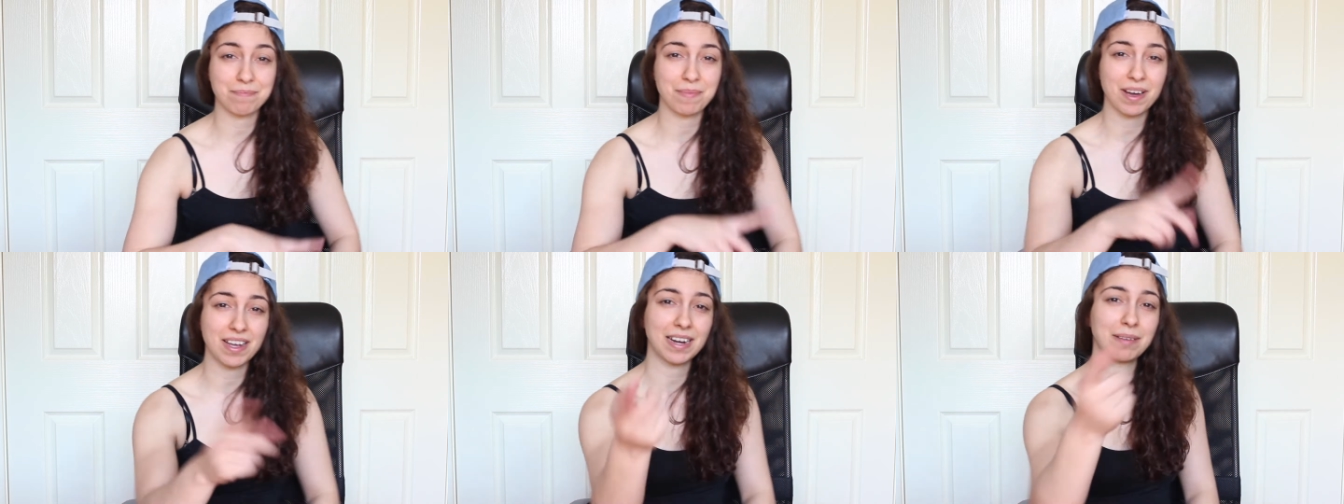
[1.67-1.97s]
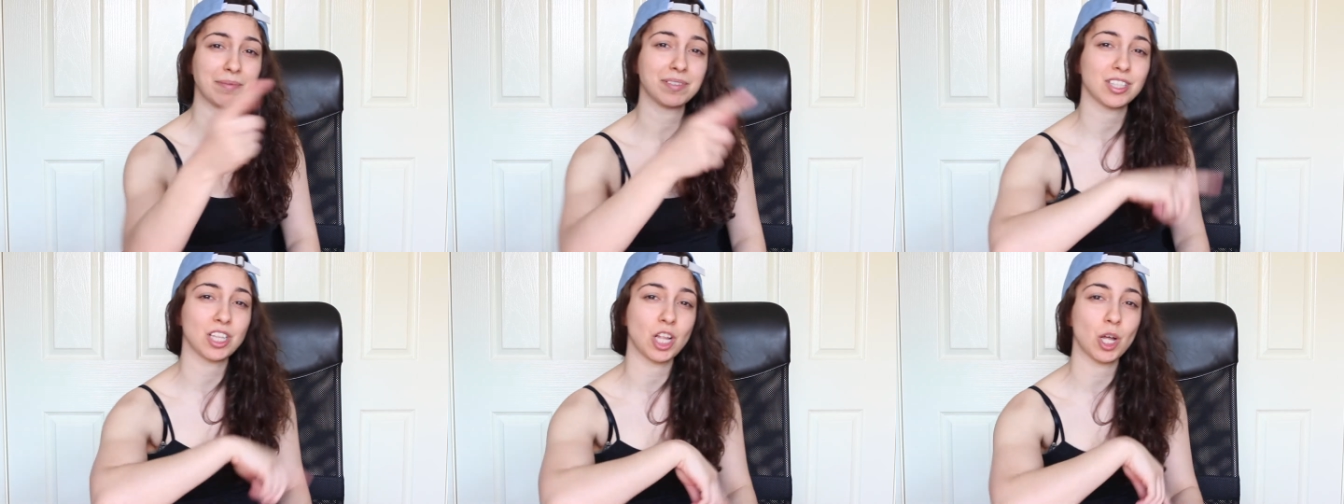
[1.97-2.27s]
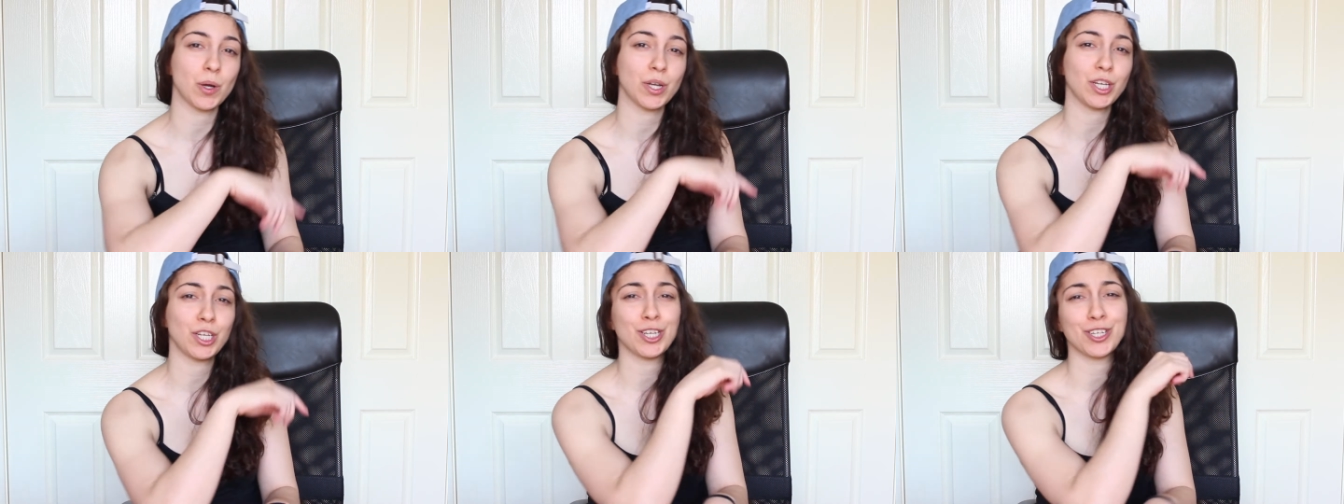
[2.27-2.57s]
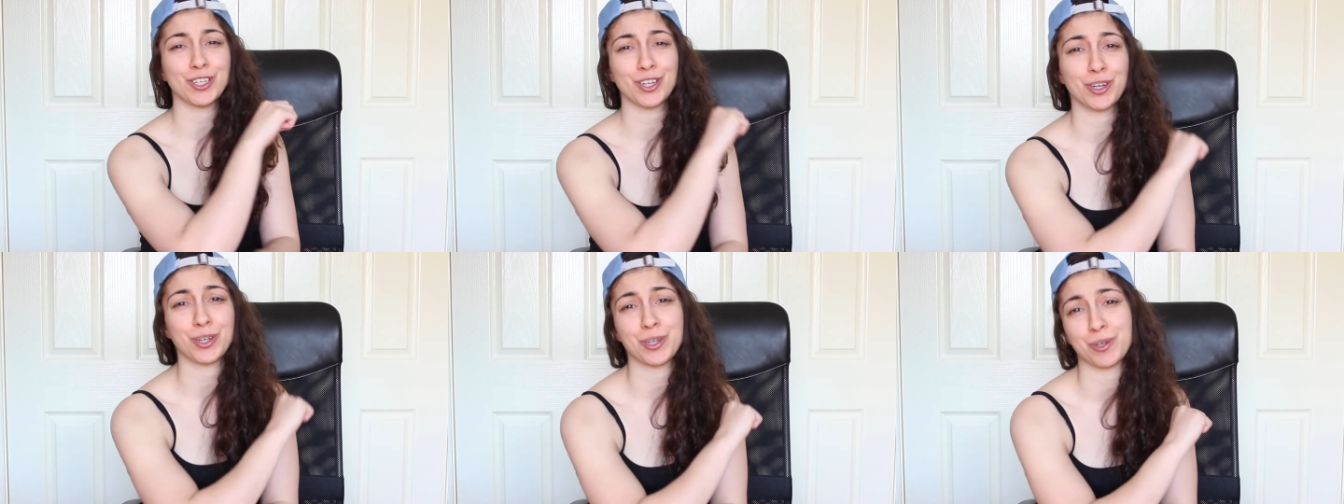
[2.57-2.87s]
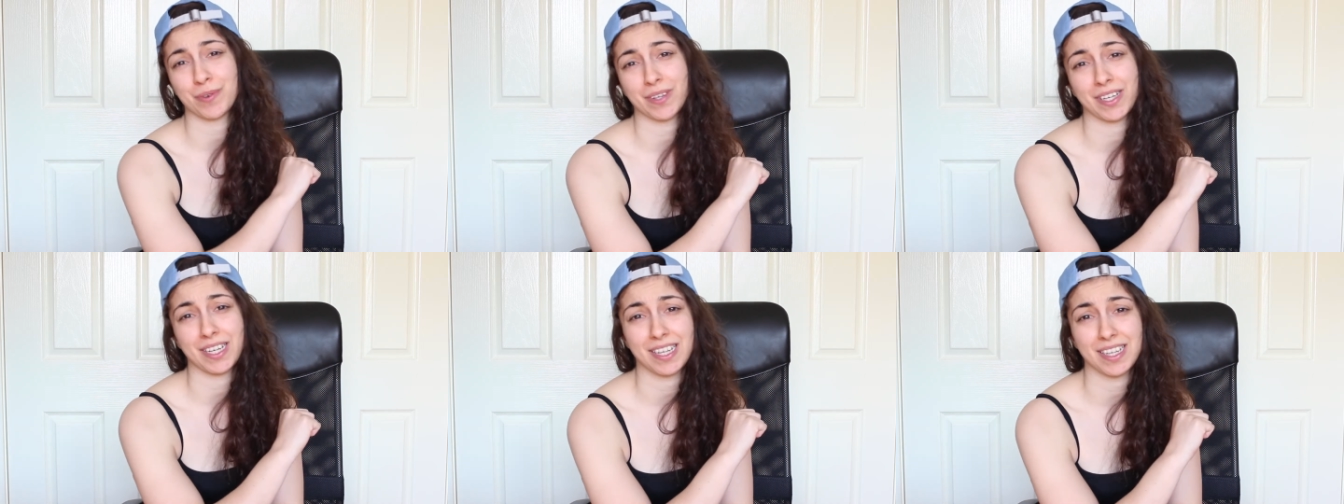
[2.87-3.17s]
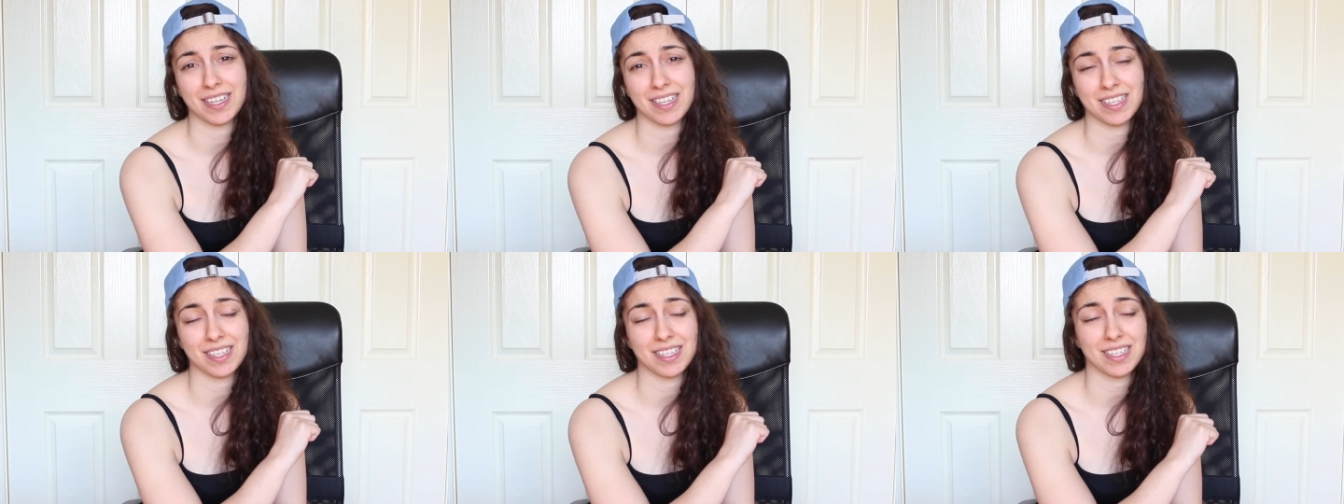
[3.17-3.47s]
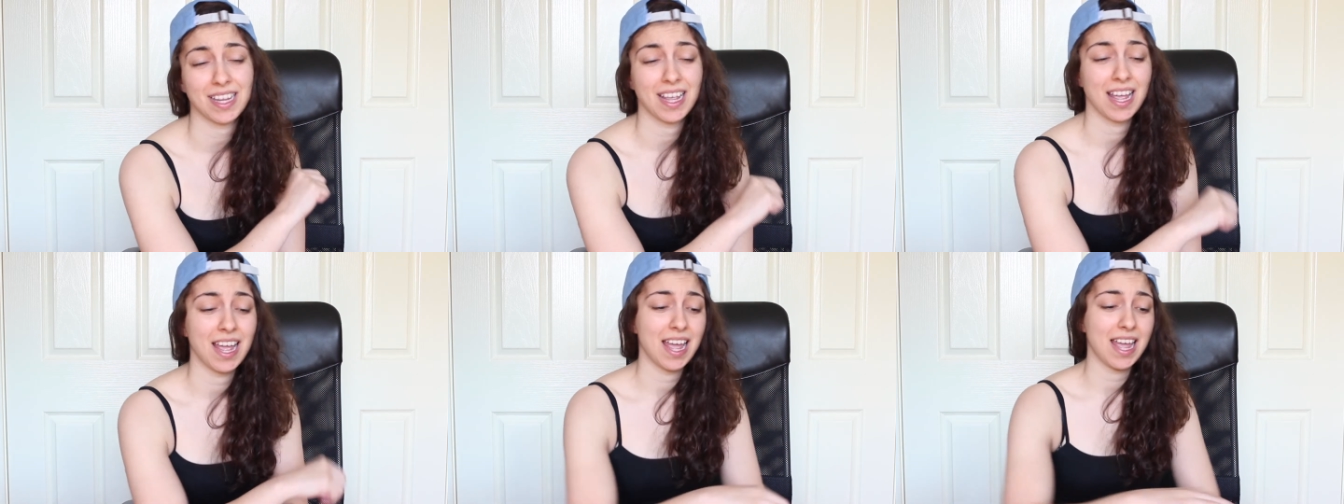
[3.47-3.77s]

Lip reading: My name's Chloe, you know who it is.